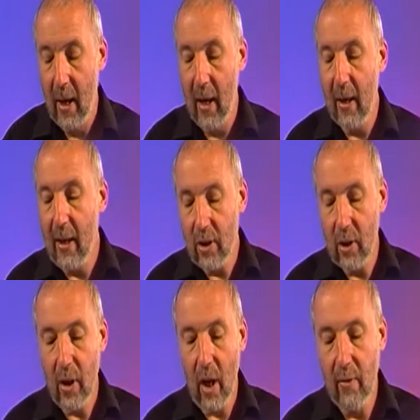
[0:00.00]
Let's
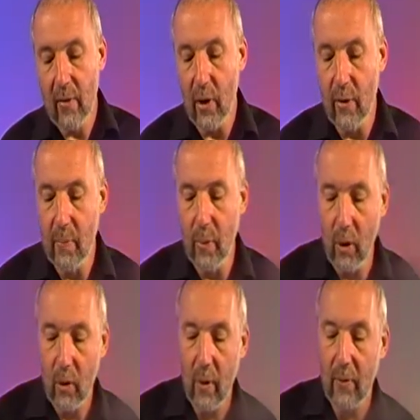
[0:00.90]
look at an overview of the
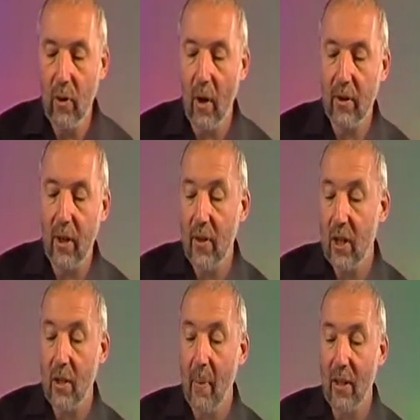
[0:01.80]
book. We've got
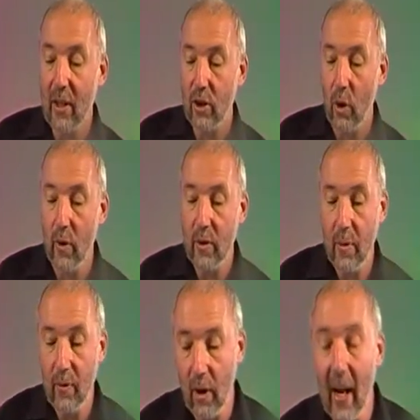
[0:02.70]
these are the basic stories.
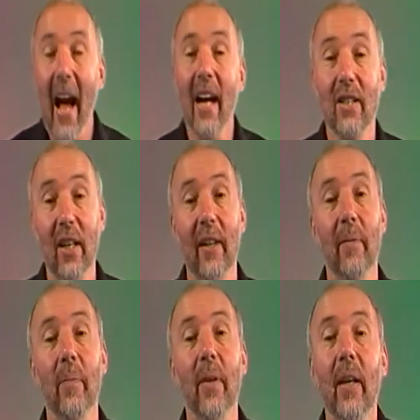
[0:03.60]
We've got Achsah.
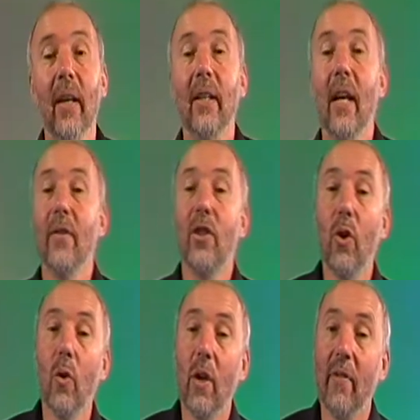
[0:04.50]
Now the
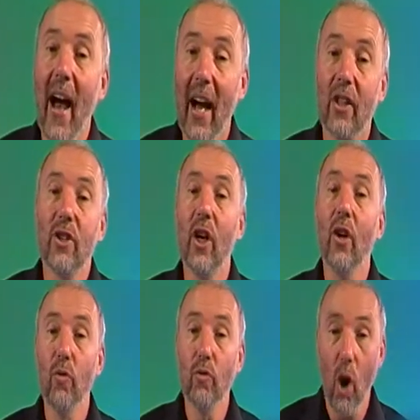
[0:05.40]
story of
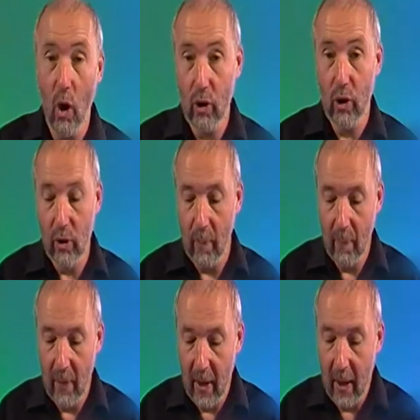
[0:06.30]
Achsah rocks.
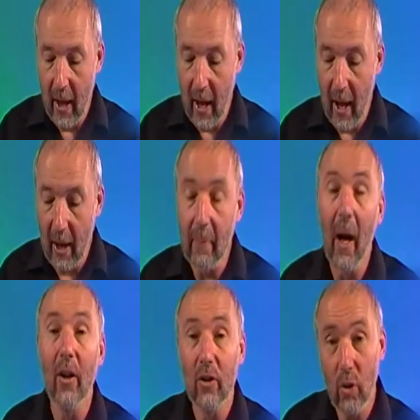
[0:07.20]

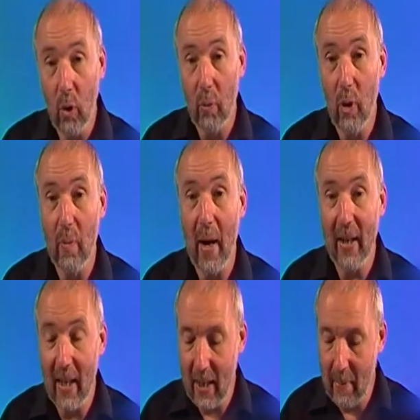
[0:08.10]
I'll talk more
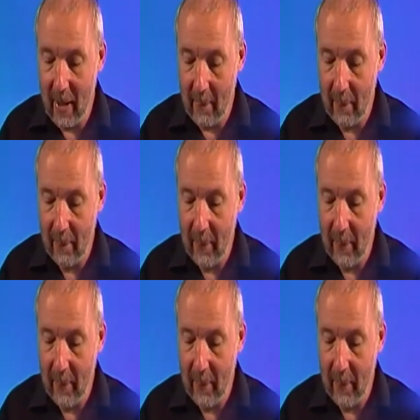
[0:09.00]
about it in a minute.